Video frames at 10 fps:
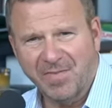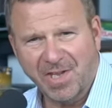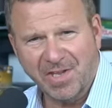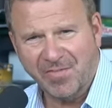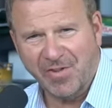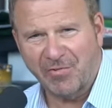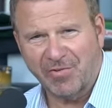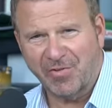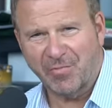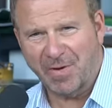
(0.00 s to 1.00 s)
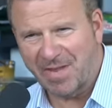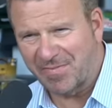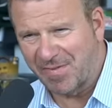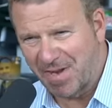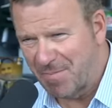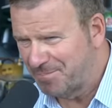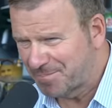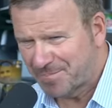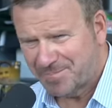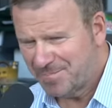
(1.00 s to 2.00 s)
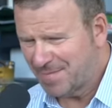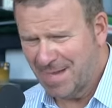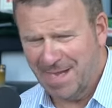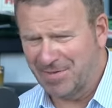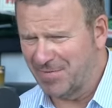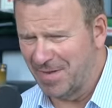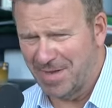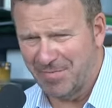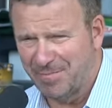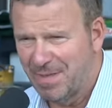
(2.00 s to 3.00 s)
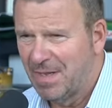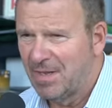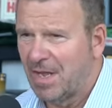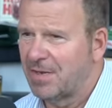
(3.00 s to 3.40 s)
consultants when I see them. I just love them. Uh,